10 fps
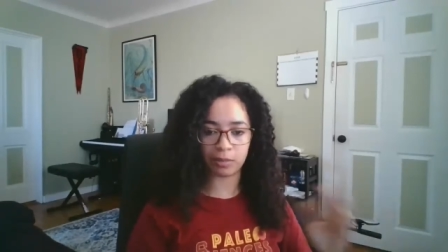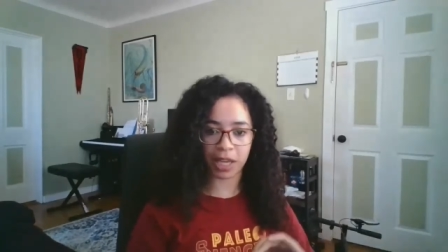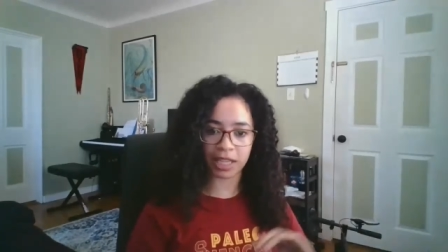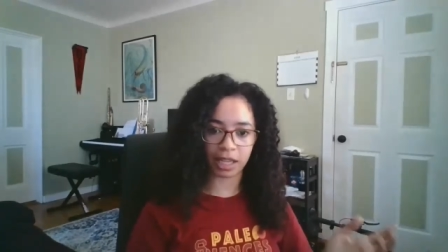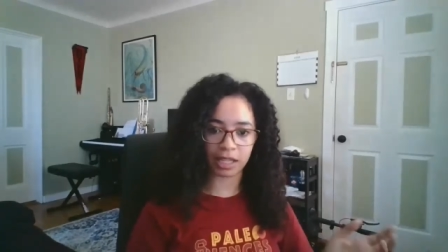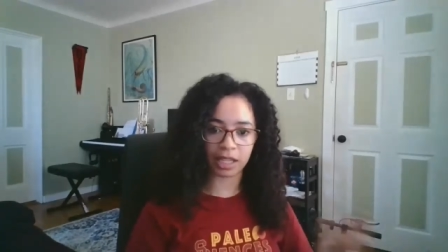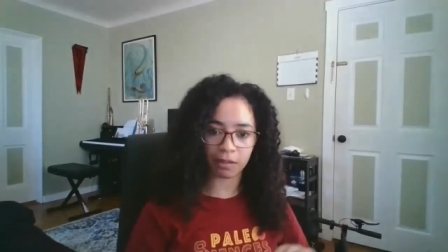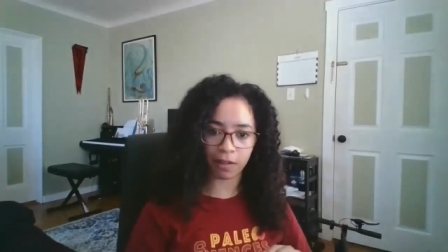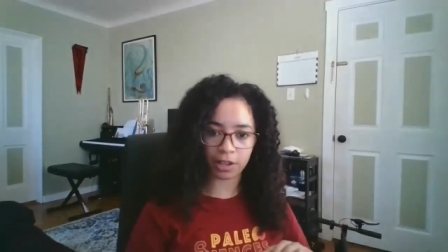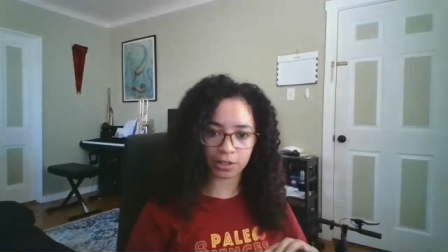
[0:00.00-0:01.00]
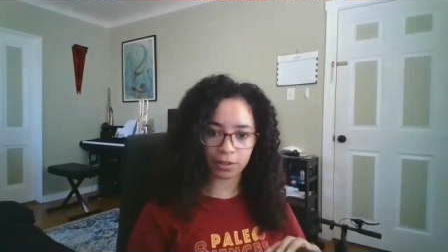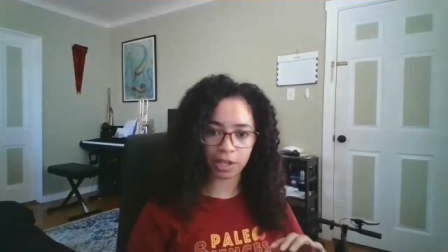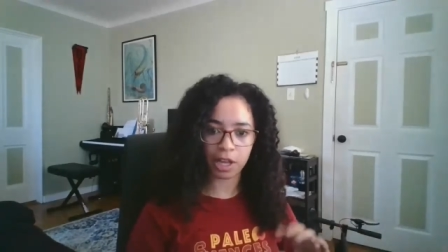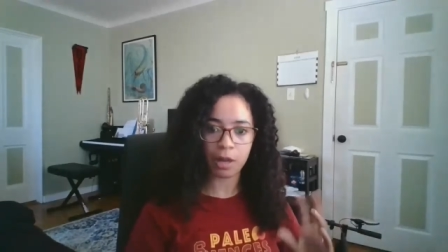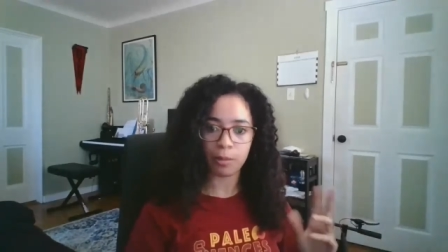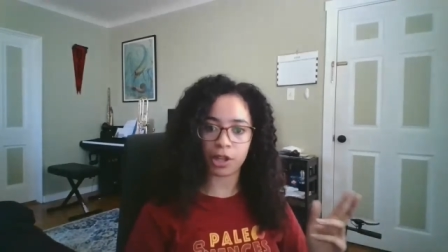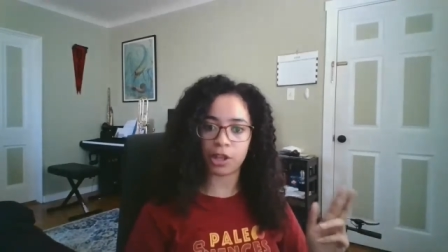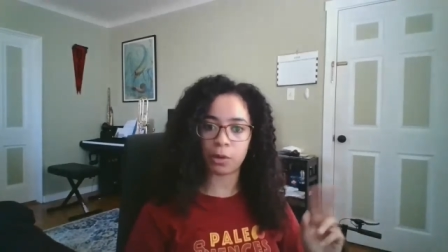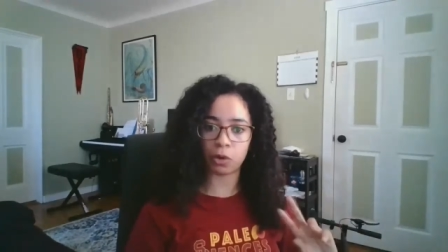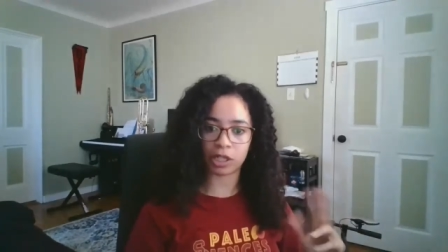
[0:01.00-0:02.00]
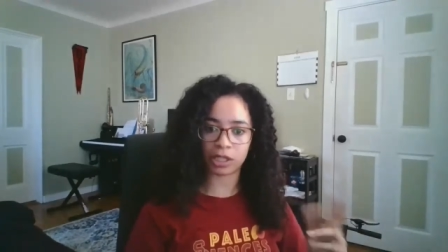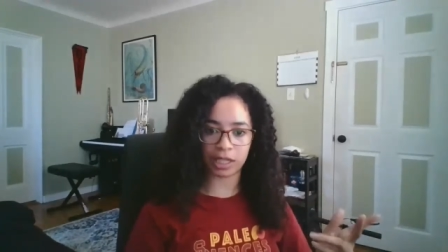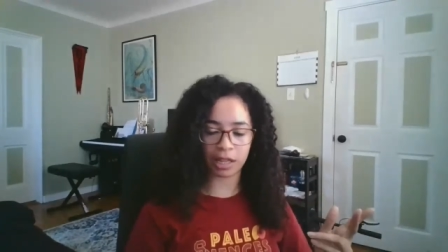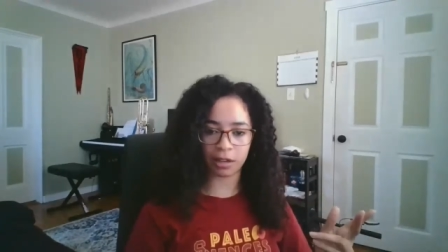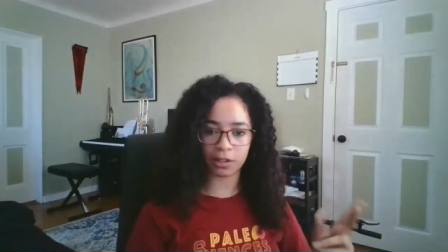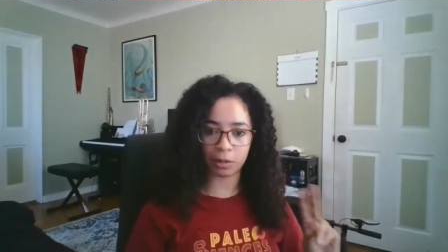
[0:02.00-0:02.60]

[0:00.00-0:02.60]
based on that fossil, but they work together.